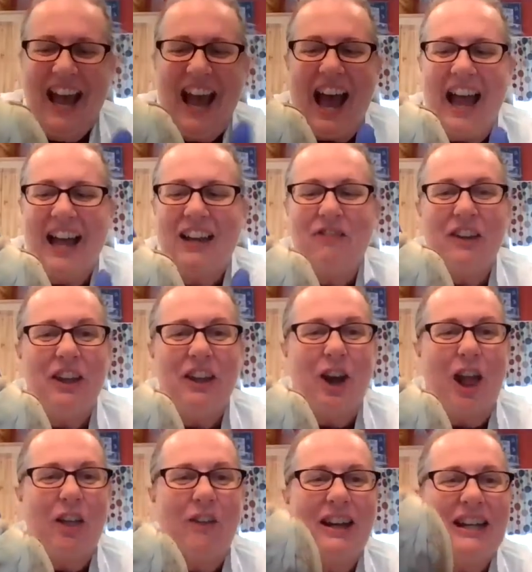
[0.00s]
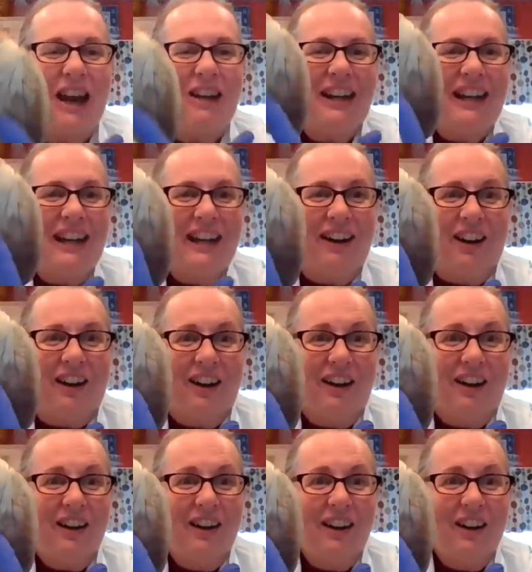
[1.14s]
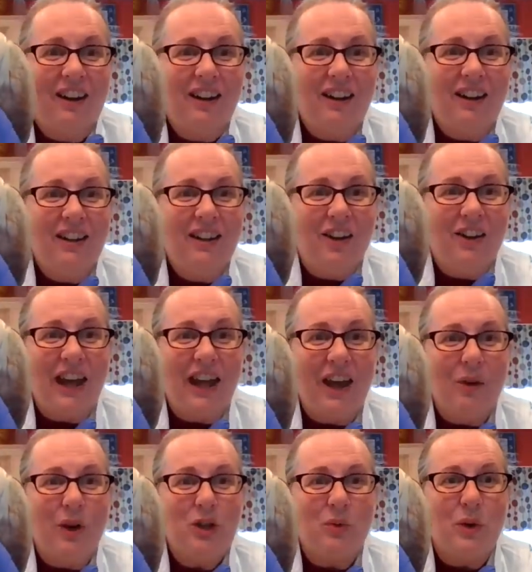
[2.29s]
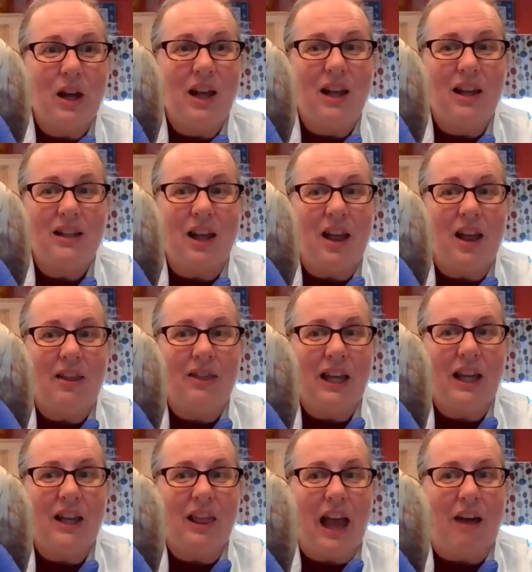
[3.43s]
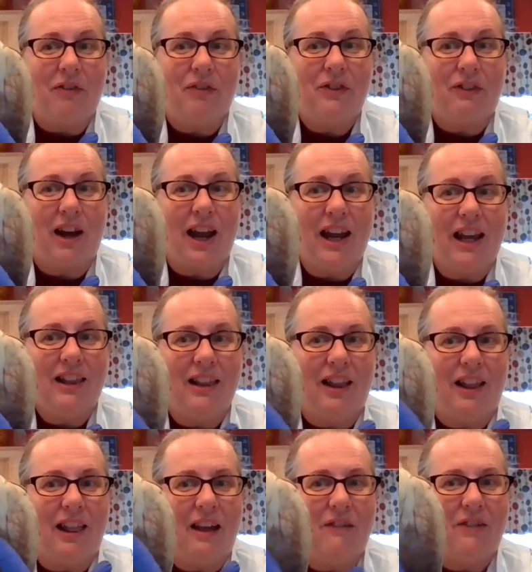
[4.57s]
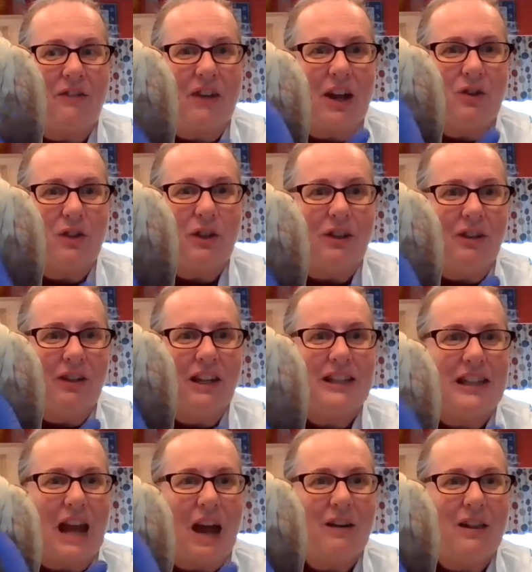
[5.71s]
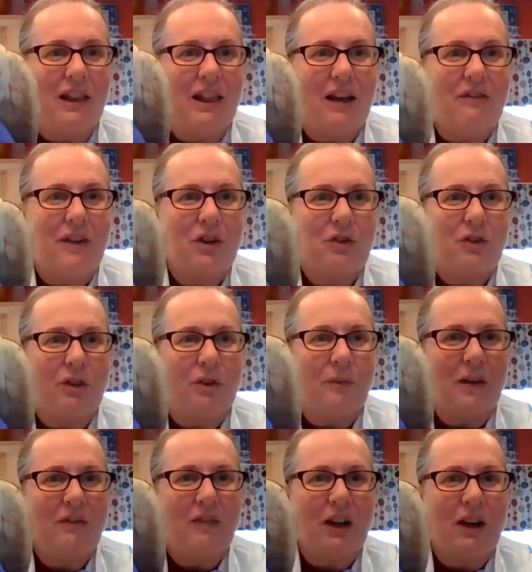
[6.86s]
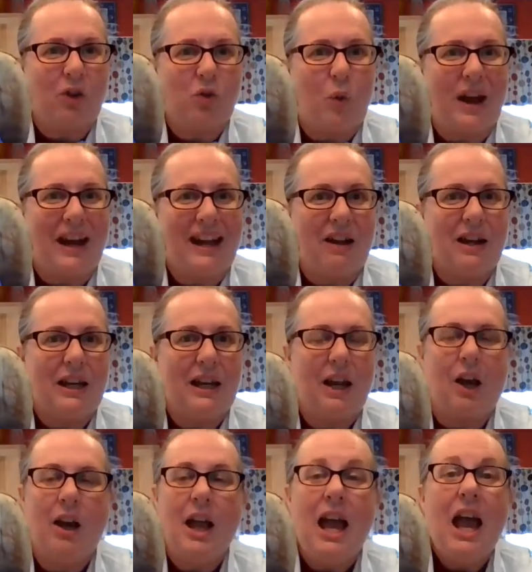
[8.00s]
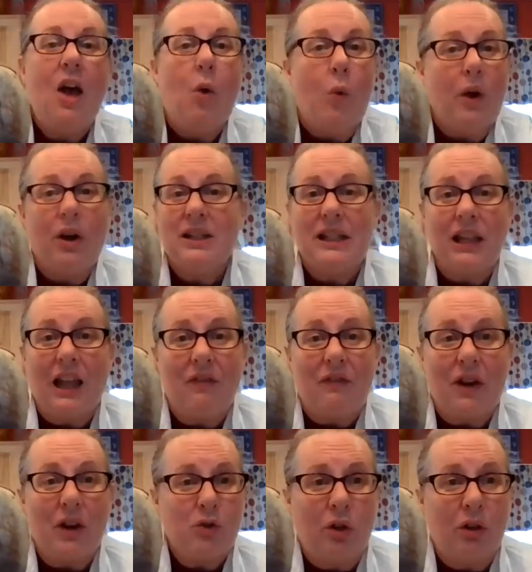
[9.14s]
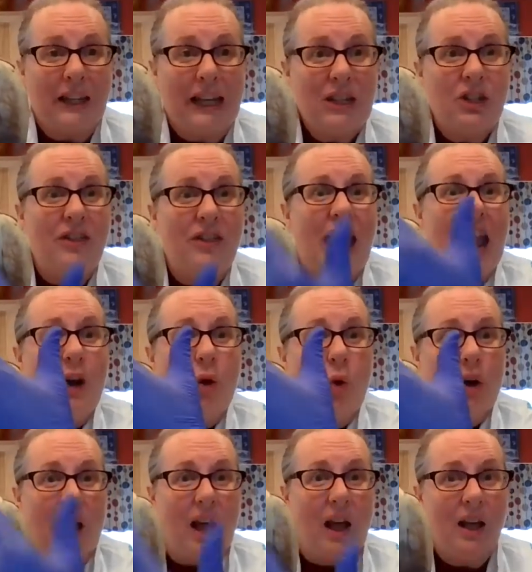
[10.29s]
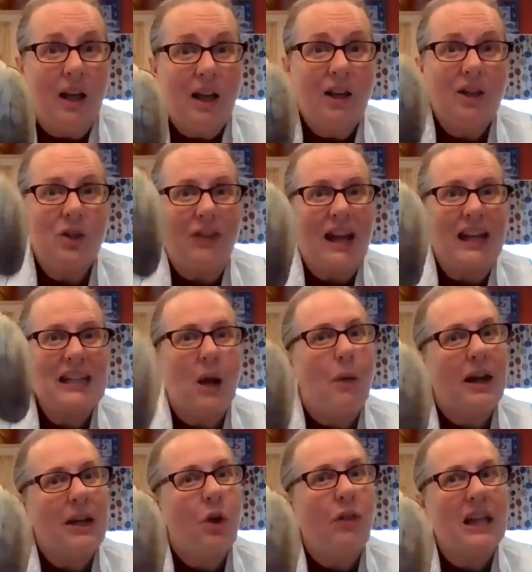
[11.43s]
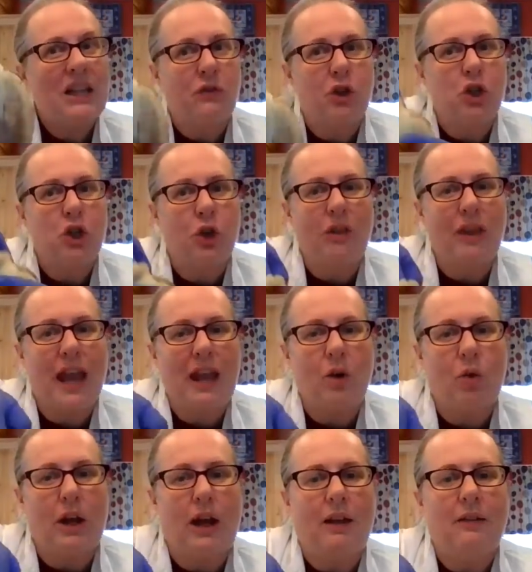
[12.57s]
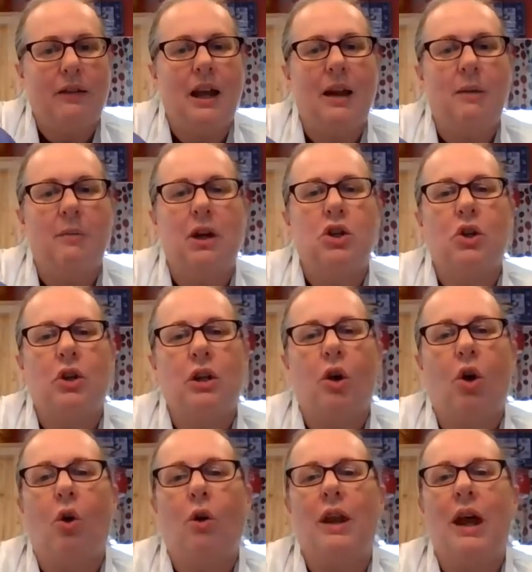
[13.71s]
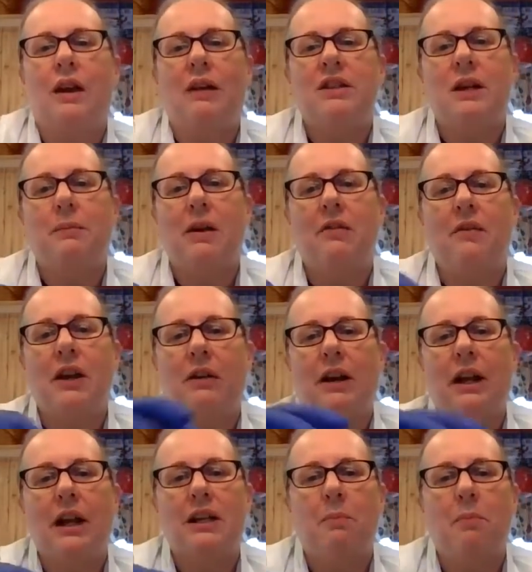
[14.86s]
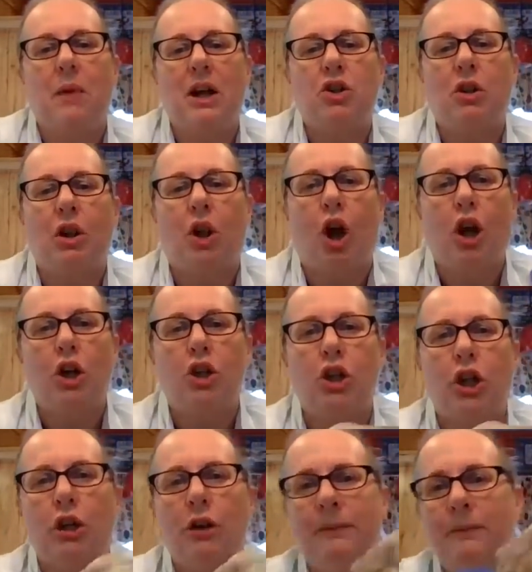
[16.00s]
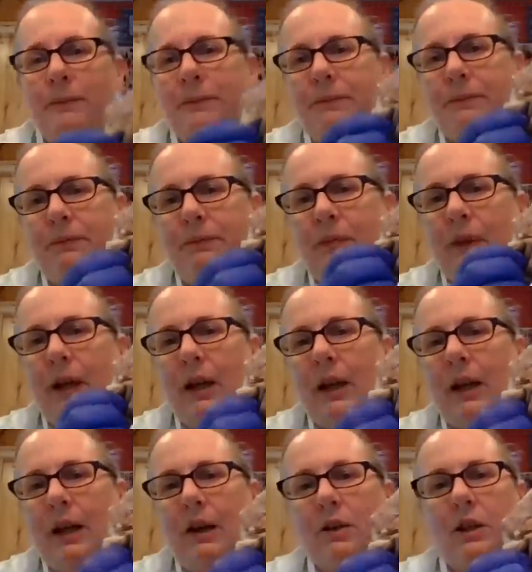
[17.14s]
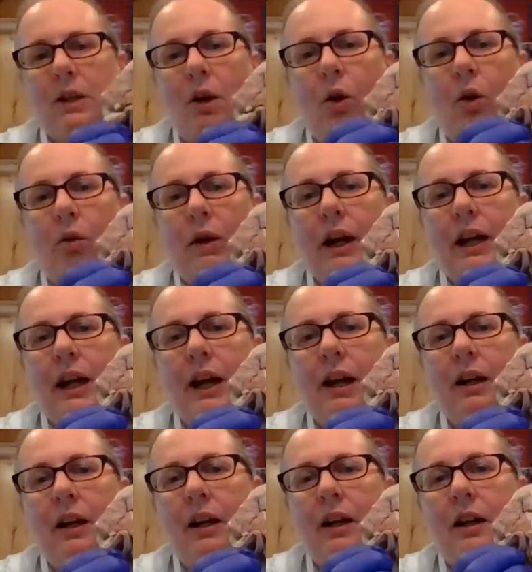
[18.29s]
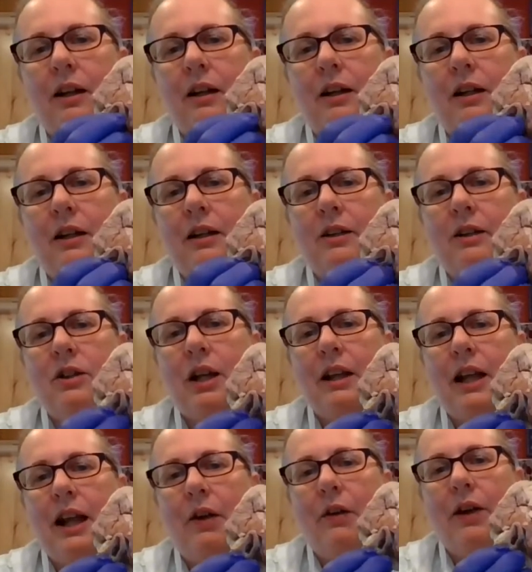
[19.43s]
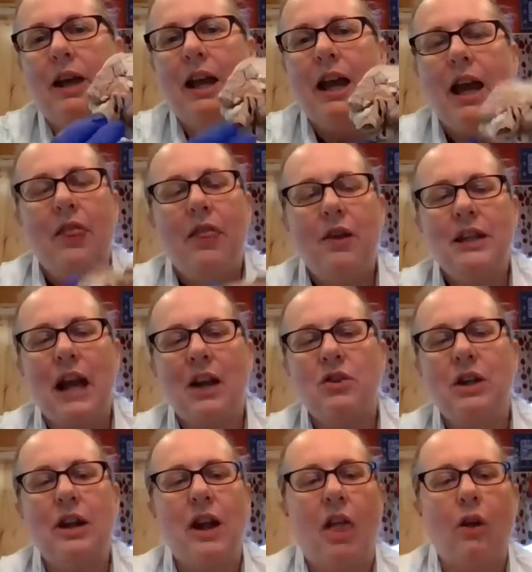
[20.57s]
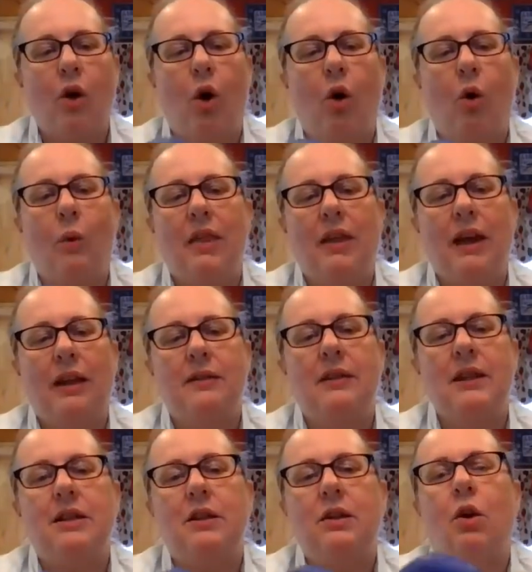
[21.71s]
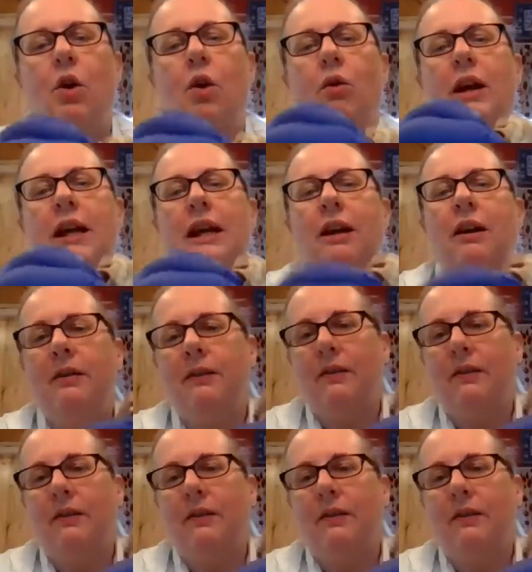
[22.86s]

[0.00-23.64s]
I can feel it all the way down in here. Okay, which was the left, right? The left ventricle. It's down in the left ventricle. My finger's way down in here. Where does the left ventricle lead? To the aorta. So that's how I know that's for sure the aorta. And I'm going to show you the hole now that I've stuck my finger in it. It's much larger. Here's the hole right here. Check that out. There's actually another hole with it. This little hole right here.